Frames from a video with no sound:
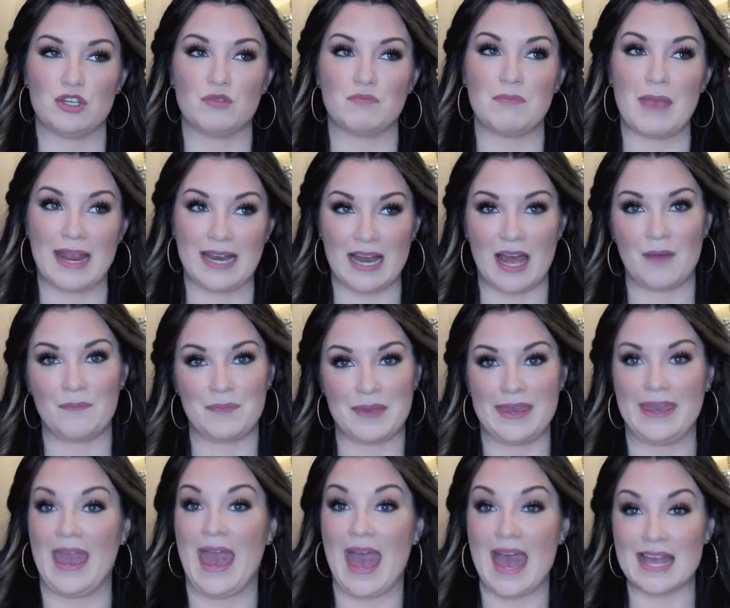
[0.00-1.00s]
you may not
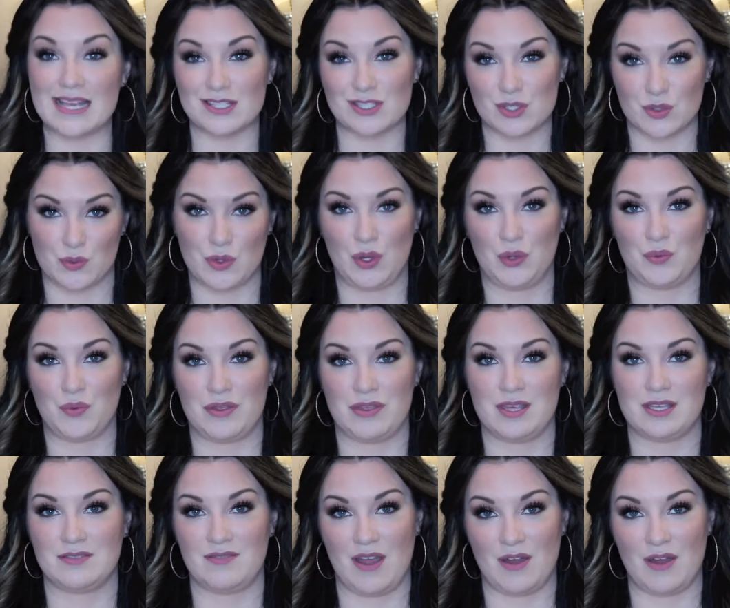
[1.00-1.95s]
be as thrilled with this